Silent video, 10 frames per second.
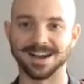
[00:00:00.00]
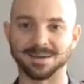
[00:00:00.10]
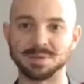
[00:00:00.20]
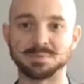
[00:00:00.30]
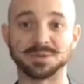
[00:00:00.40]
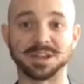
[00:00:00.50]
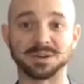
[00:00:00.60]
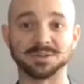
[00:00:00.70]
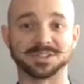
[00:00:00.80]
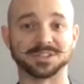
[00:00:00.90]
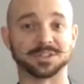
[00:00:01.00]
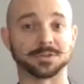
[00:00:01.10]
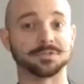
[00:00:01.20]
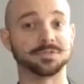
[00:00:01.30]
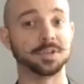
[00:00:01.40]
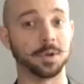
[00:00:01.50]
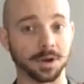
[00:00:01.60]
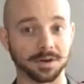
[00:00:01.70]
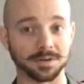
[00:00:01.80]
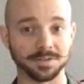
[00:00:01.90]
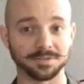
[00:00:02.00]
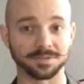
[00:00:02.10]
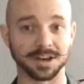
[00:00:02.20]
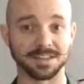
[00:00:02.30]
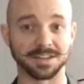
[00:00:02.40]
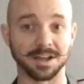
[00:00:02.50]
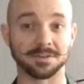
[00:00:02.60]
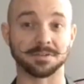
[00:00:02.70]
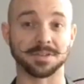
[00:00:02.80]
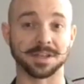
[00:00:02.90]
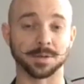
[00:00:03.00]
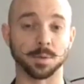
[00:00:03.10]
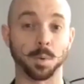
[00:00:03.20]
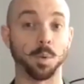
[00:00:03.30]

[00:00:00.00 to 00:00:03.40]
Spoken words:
People that are using their floor for anything other than